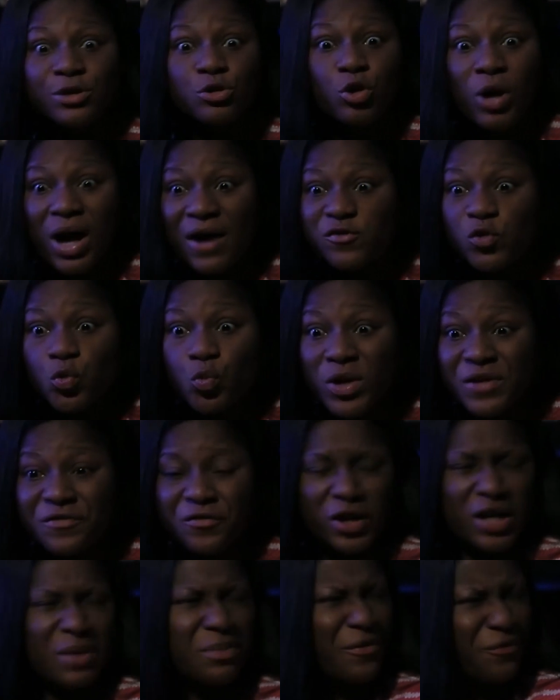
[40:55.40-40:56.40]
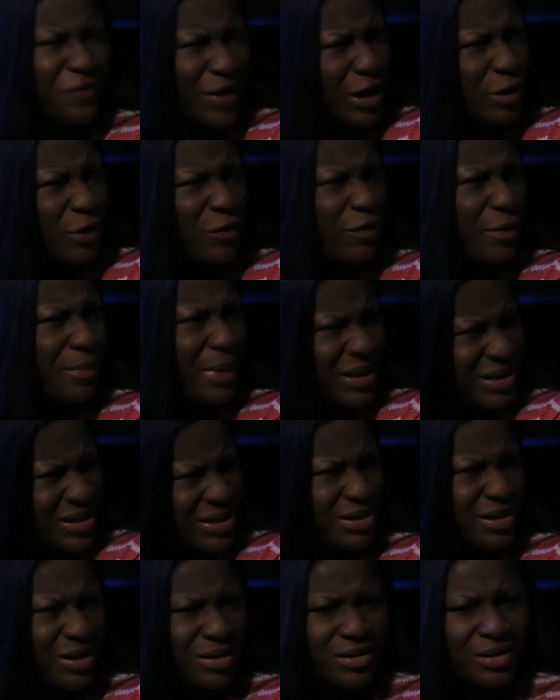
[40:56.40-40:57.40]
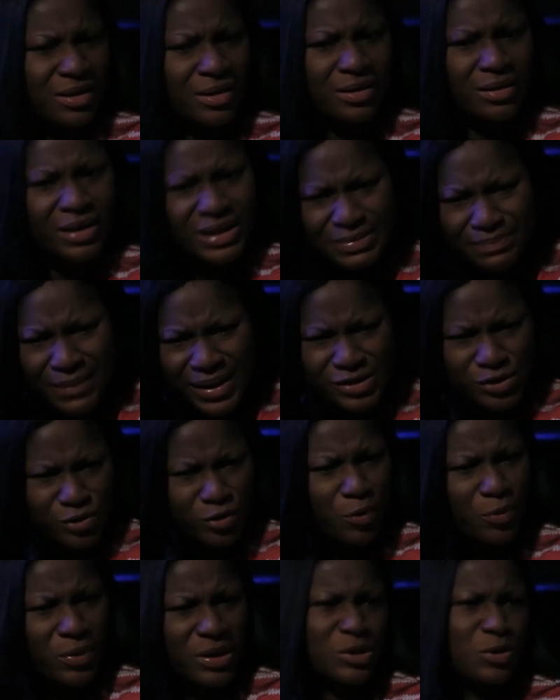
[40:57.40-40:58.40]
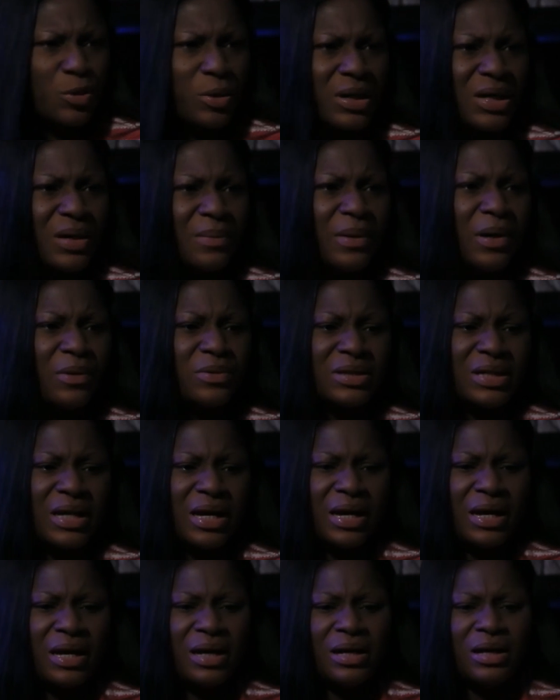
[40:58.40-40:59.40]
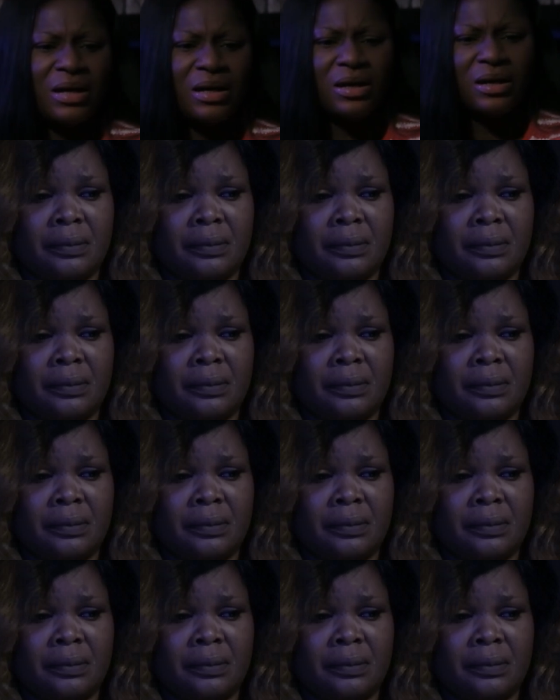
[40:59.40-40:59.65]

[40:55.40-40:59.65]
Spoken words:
I do not have to wait for him before I look for my son. It's my son we're talking about here.